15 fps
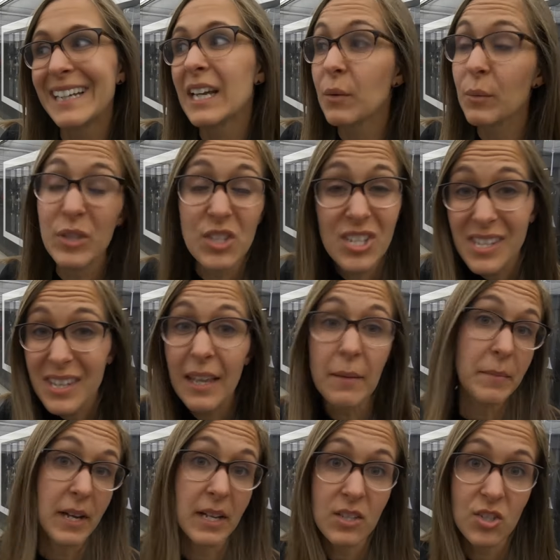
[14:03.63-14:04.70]
which isn't that
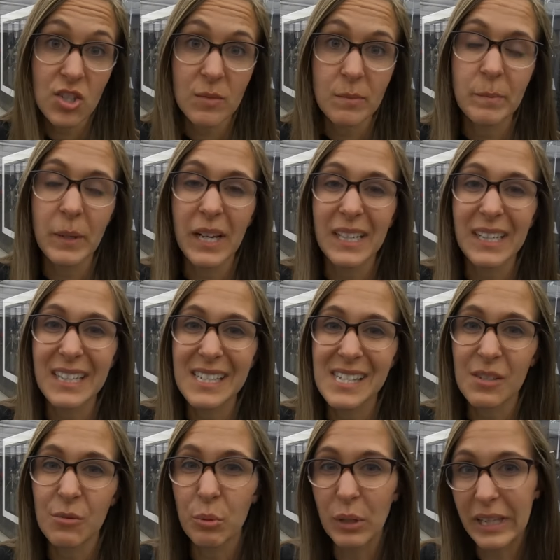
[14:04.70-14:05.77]
much, but it's
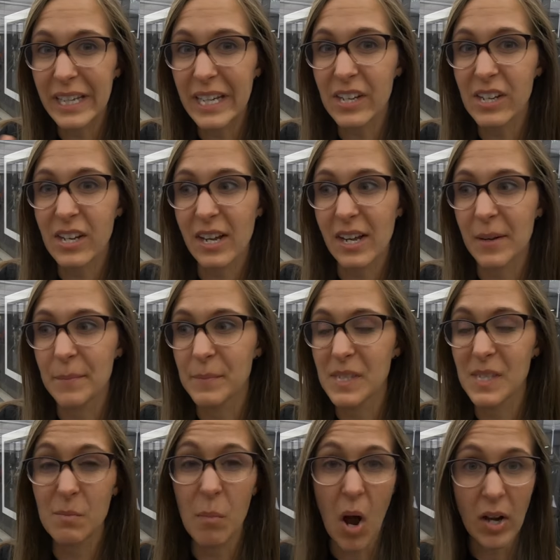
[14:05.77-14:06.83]
a really
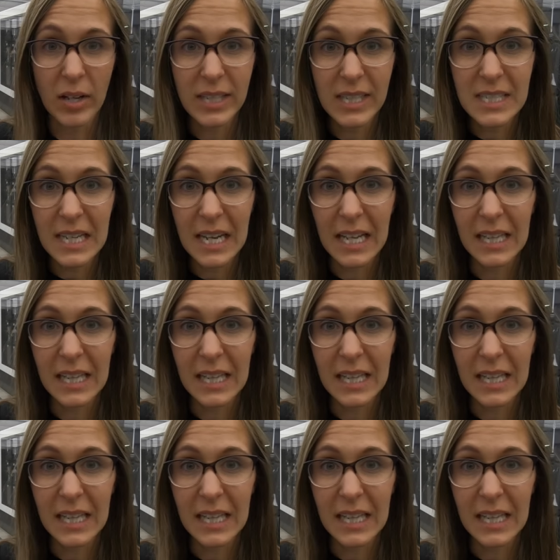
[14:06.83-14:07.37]
smoggy day.